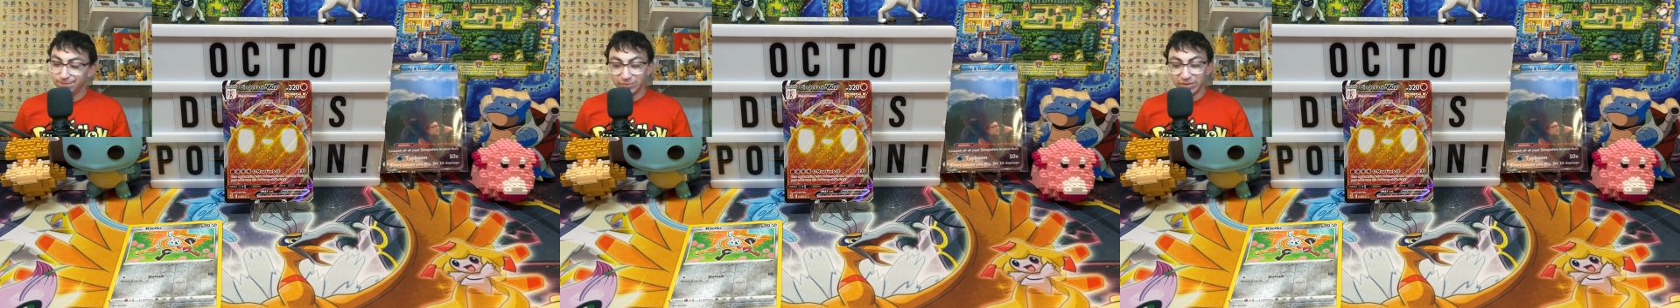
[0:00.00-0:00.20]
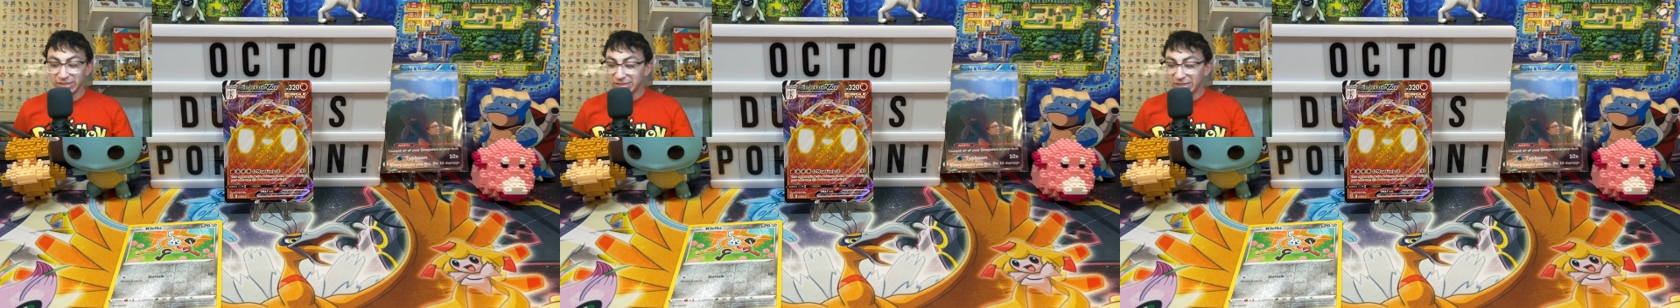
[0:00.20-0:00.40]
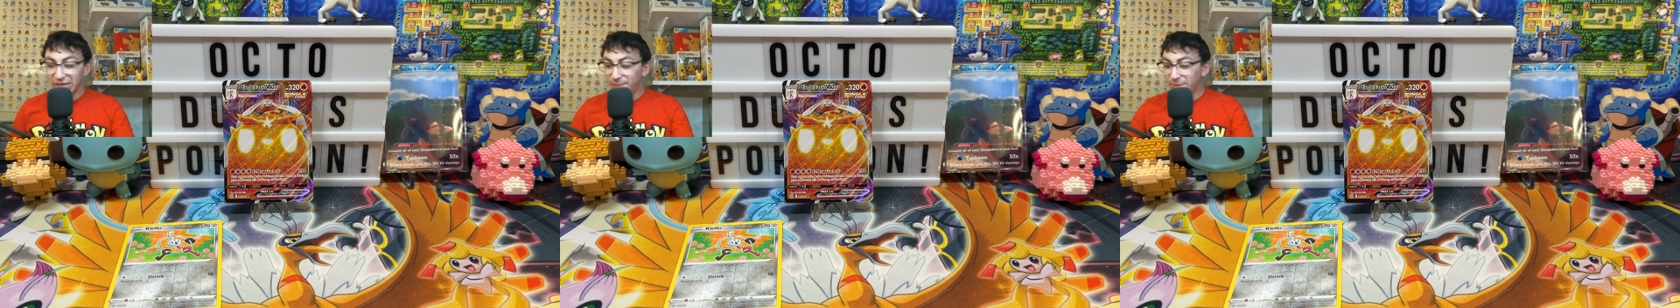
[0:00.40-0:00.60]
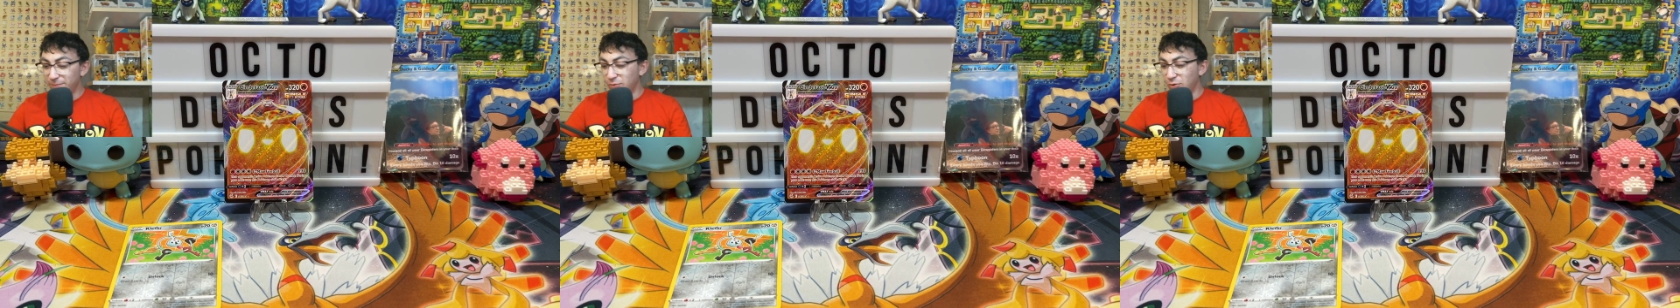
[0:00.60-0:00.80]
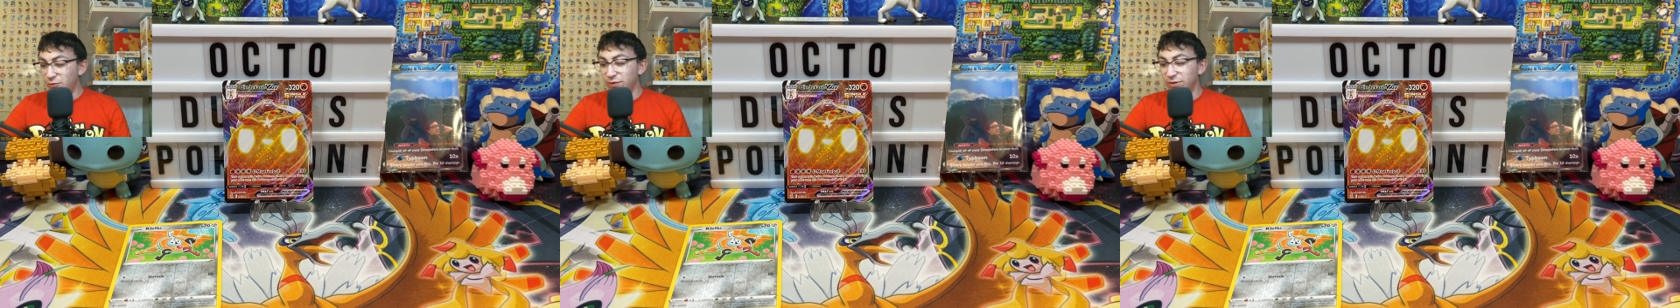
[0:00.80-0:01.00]
let's keep it
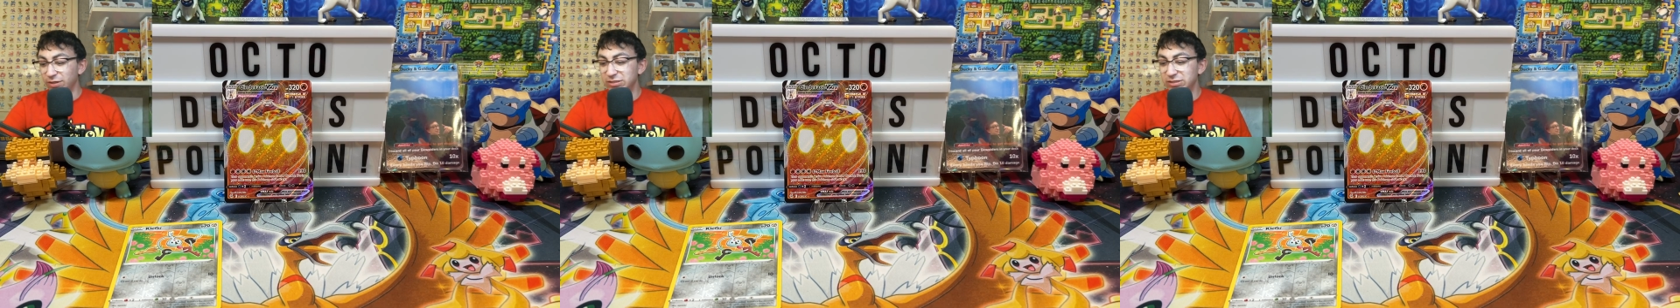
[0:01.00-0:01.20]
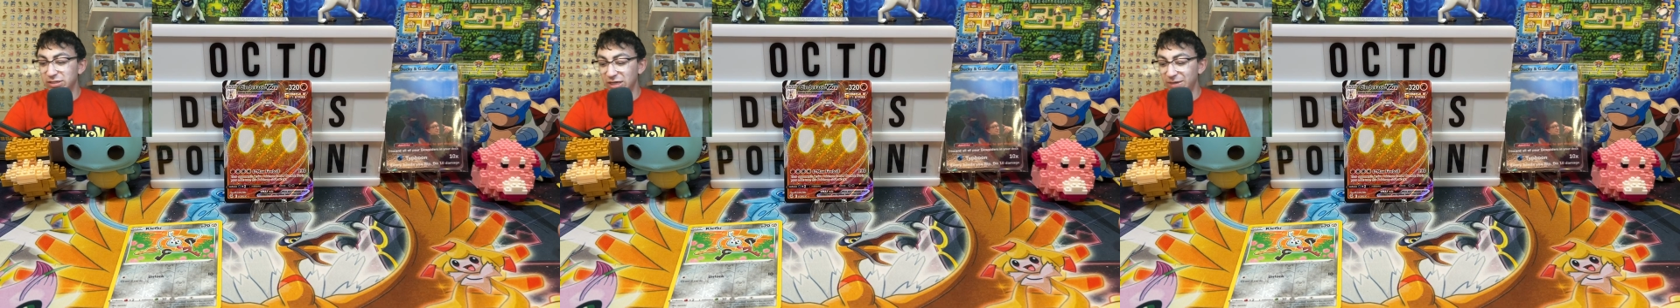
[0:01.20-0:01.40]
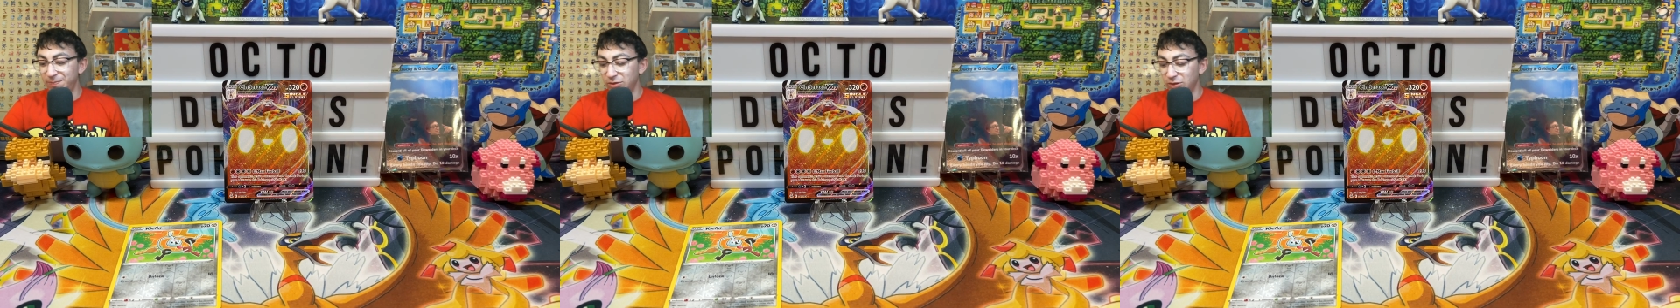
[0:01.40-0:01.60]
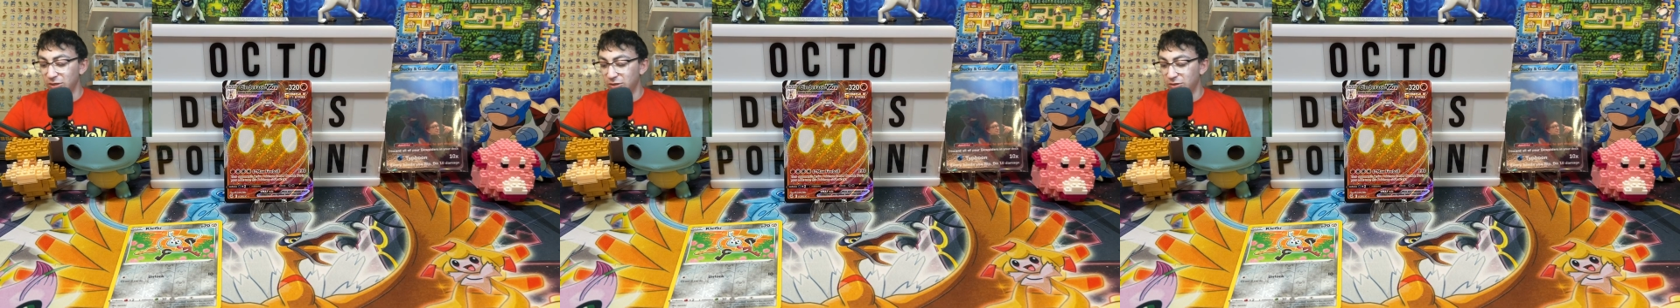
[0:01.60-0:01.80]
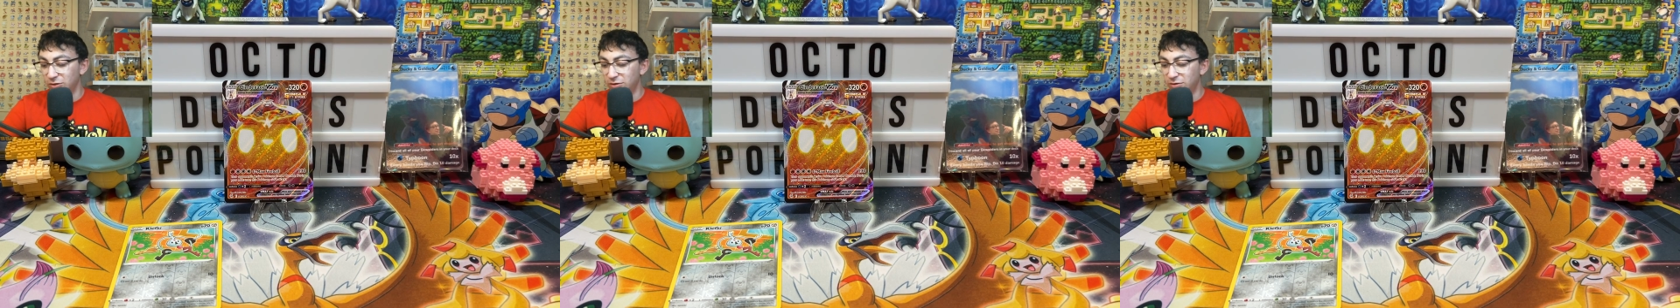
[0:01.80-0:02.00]
moving. Let's keep
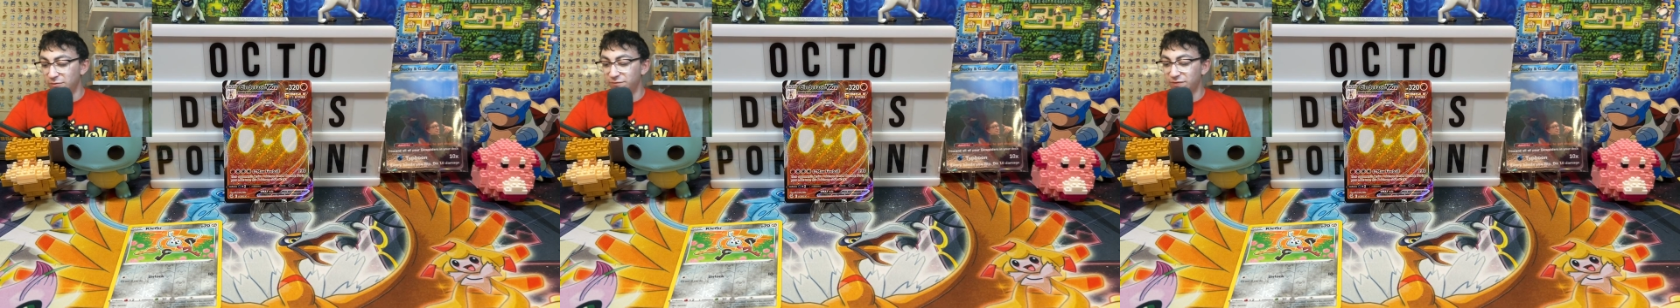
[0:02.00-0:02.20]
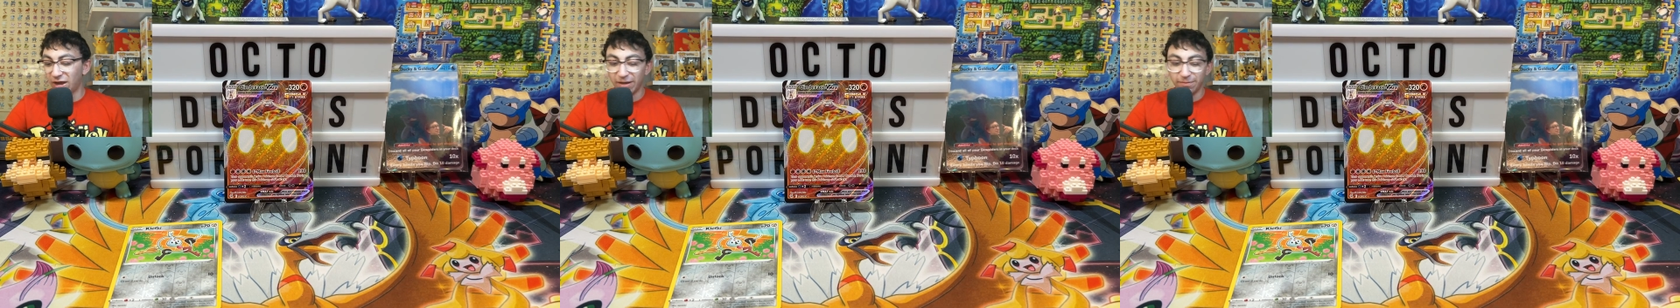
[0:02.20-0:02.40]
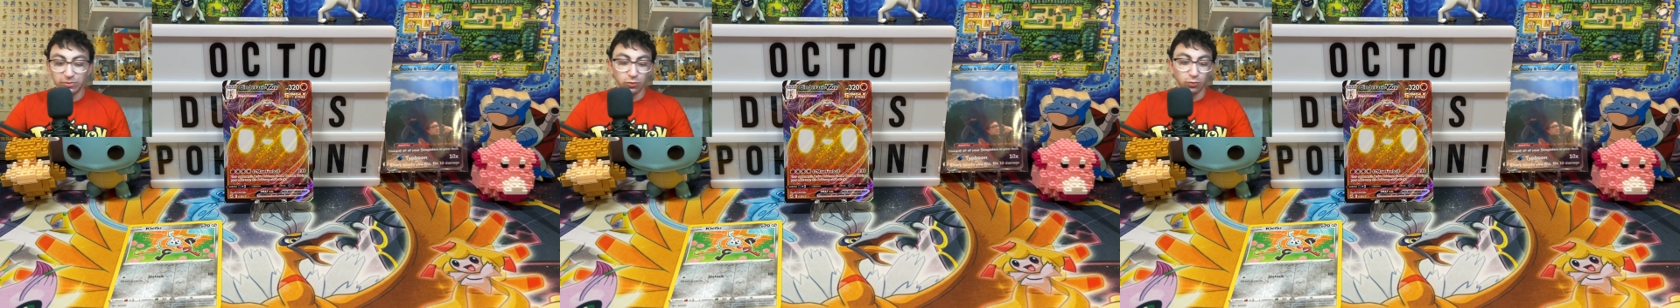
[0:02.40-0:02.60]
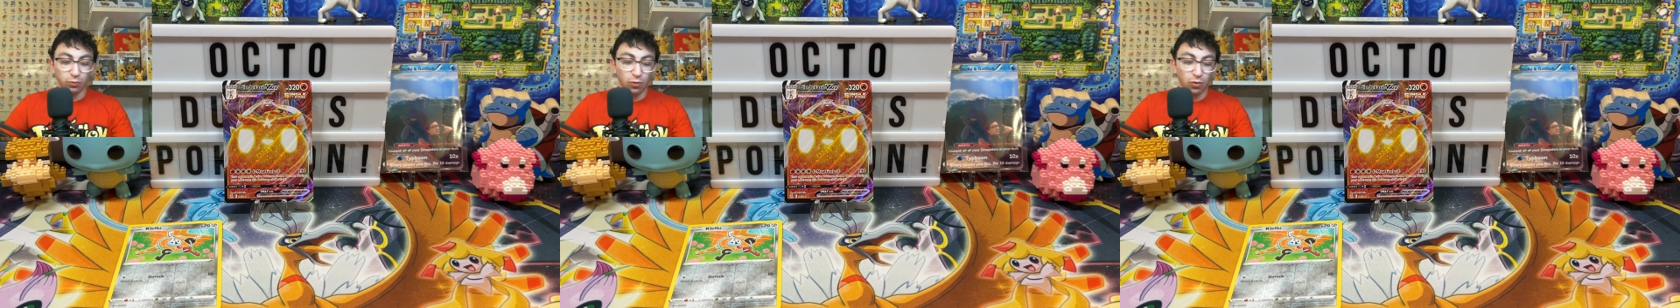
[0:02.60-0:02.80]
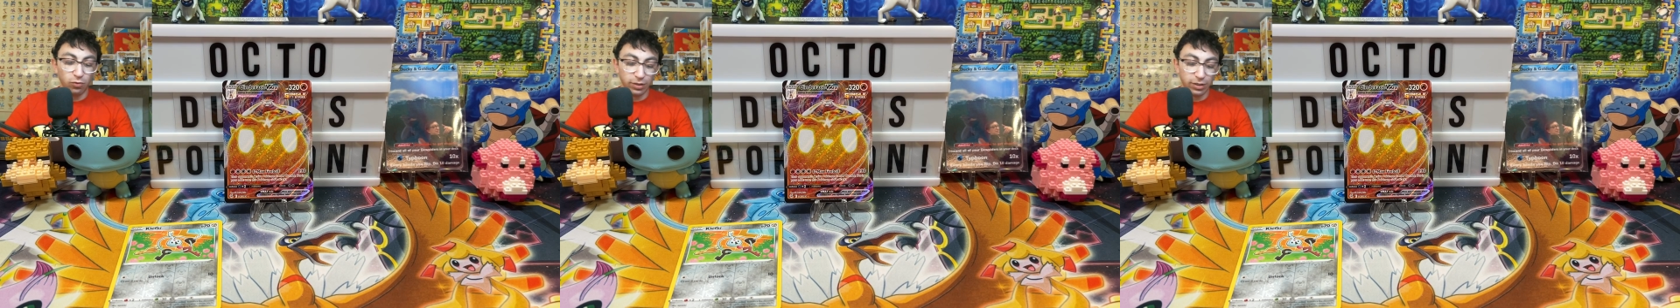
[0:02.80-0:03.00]
the good vibes
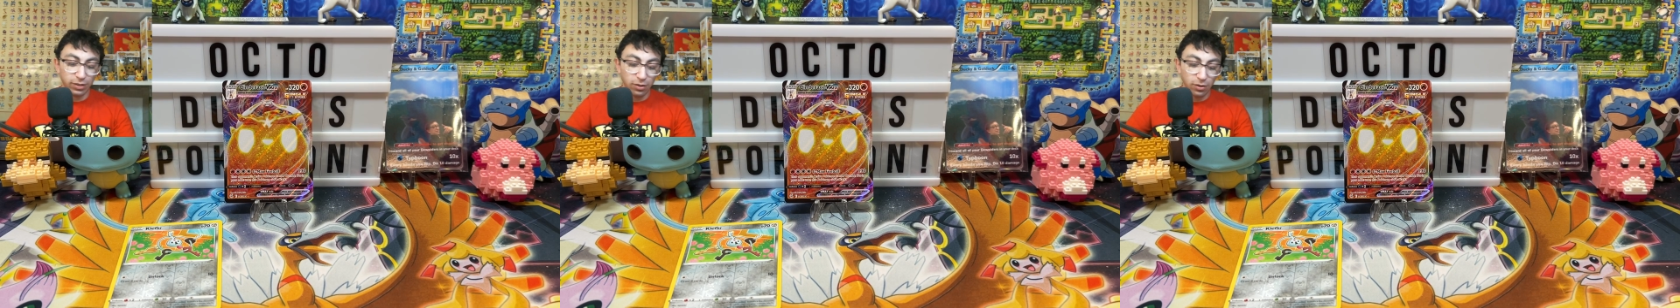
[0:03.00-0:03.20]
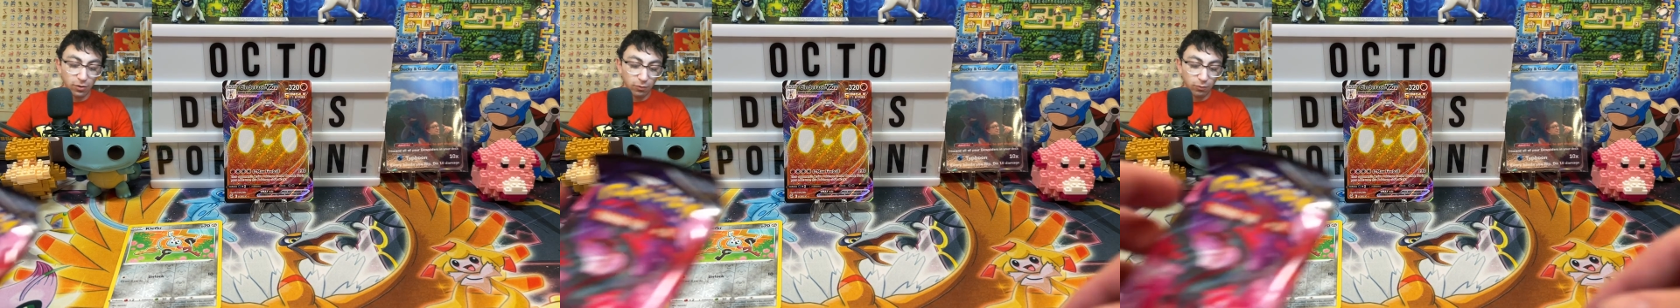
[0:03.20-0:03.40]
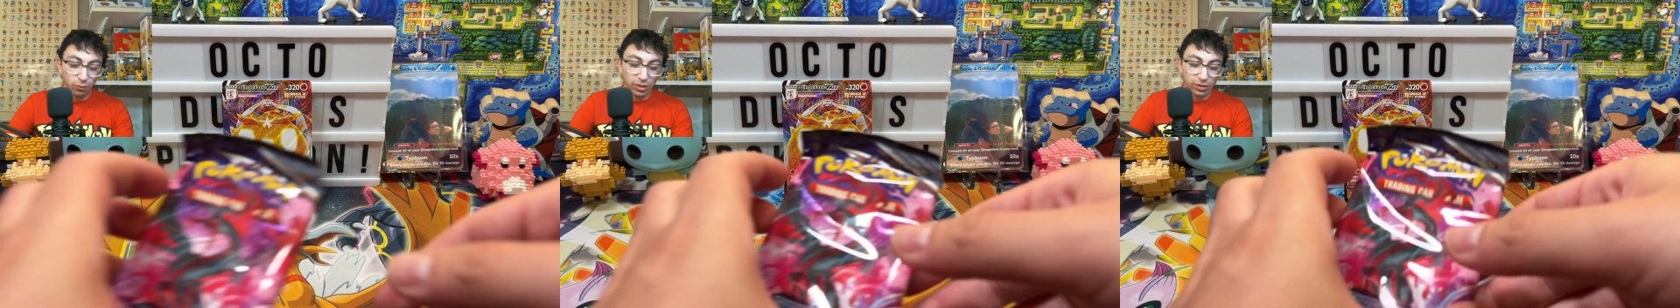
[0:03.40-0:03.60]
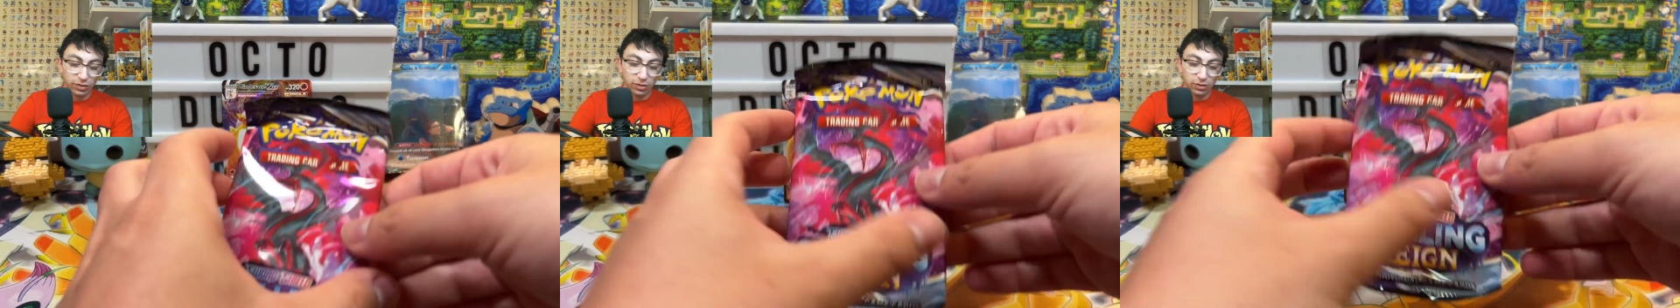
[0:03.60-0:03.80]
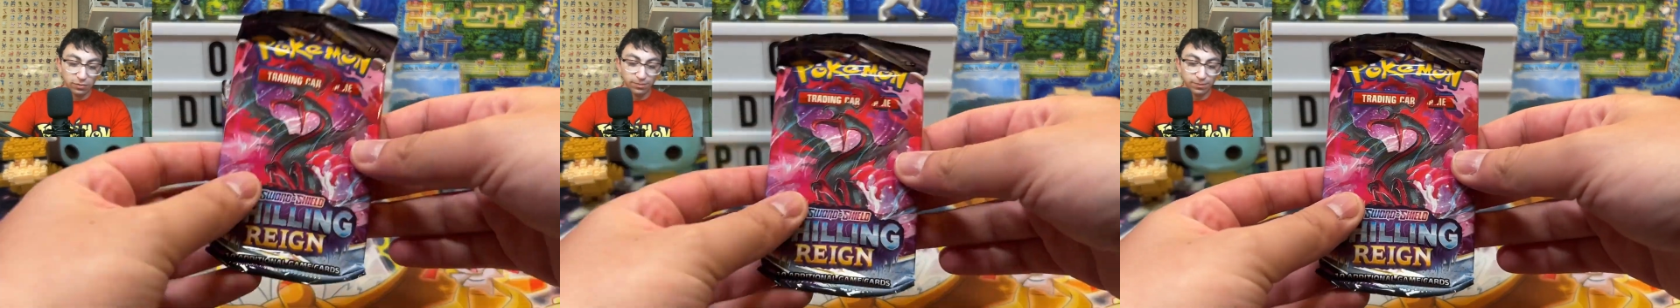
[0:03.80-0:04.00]
rolling with